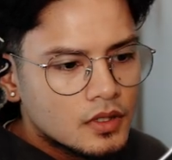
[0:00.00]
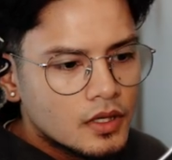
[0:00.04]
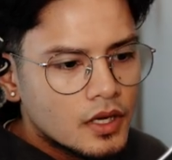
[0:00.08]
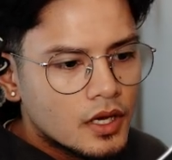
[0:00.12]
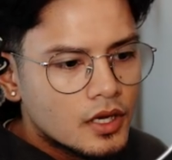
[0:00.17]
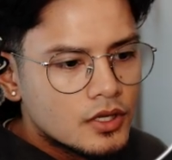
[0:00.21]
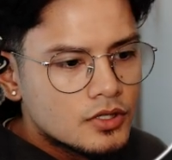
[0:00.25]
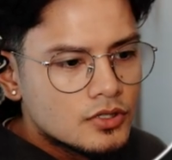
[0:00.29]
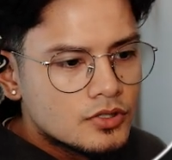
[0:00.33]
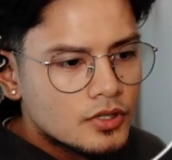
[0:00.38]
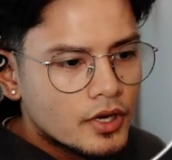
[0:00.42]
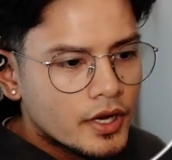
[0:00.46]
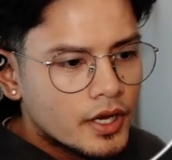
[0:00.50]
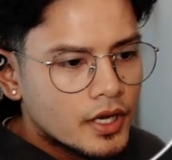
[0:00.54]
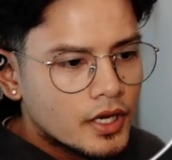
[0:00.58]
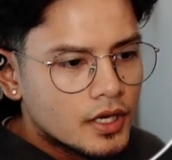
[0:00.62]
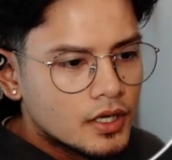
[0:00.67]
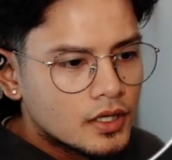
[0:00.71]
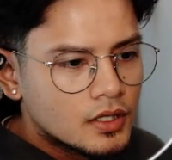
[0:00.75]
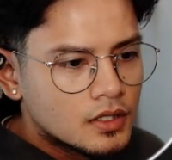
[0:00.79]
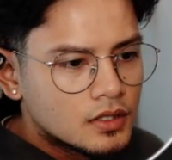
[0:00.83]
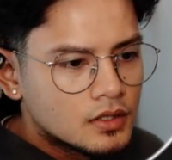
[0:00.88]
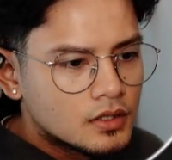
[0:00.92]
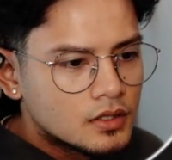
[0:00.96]
and
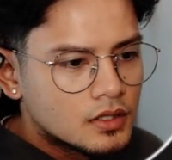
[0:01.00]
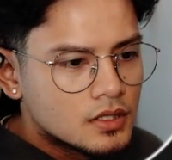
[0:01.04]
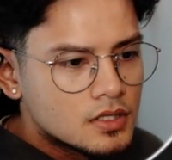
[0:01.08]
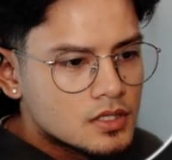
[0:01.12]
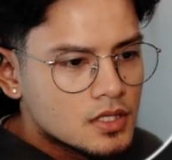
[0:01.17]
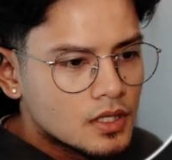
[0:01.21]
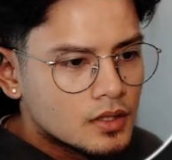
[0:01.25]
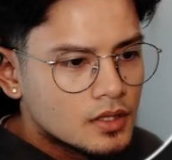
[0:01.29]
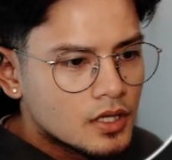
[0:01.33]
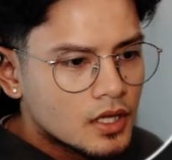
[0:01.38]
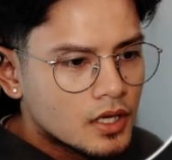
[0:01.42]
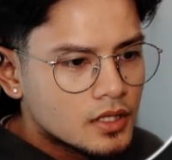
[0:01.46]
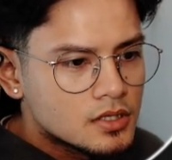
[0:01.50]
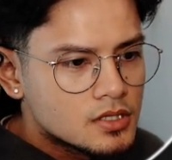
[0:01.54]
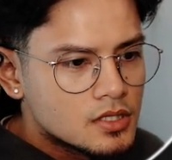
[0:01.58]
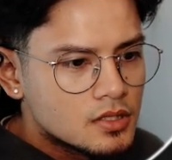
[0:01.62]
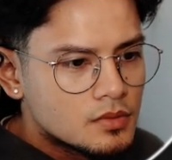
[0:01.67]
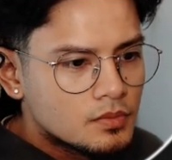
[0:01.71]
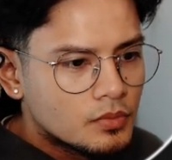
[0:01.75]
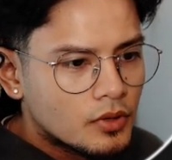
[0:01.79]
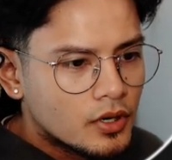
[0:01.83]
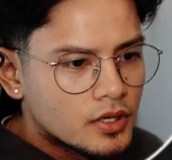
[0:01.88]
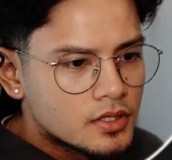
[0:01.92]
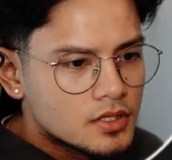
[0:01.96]
drag the
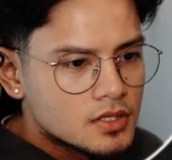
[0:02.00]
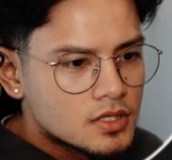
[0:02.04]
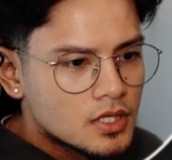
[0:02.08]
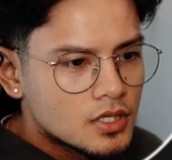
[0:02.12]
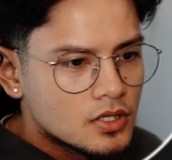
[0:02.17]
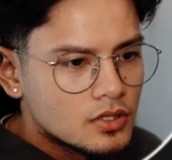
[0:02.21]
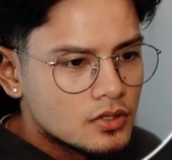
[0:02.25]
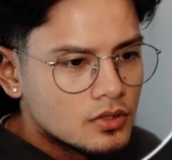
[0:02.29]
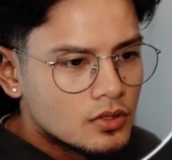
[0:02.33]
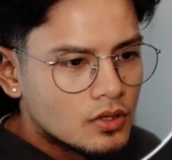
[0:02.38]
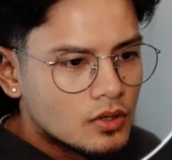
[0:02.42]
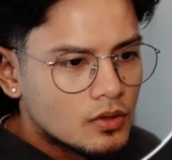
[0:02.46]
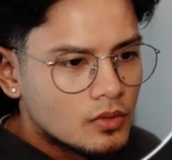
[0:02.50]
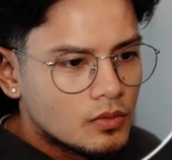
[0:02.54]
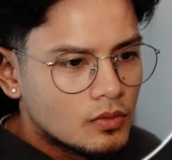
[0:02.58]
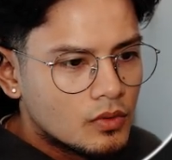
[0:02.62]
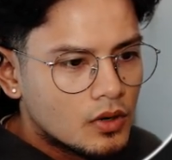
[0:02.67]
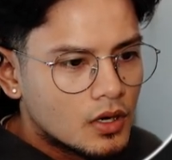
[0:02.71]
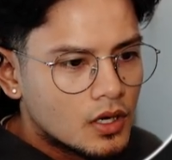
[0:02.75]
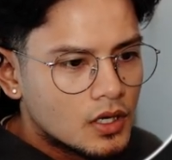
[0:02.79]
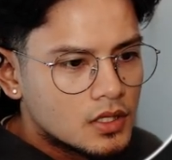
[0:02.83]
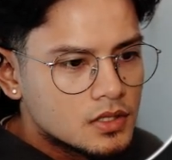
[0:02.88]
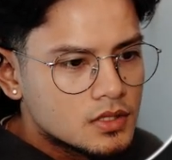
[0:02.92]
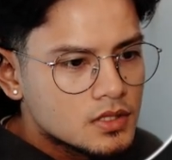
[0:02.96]
selected parts that you don't
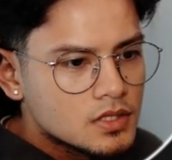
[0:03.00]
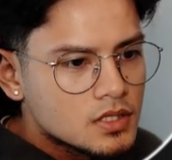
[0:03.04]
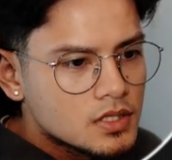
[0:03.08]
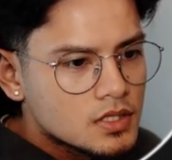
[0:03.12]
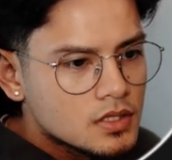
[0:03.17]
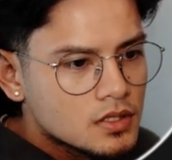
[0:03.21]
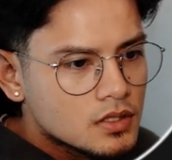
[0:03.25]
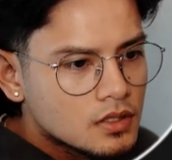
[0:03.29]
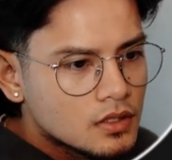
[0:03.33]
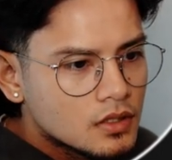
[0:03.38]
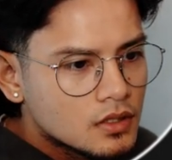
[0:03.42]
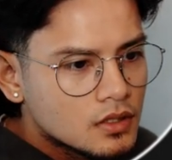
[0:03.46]
want.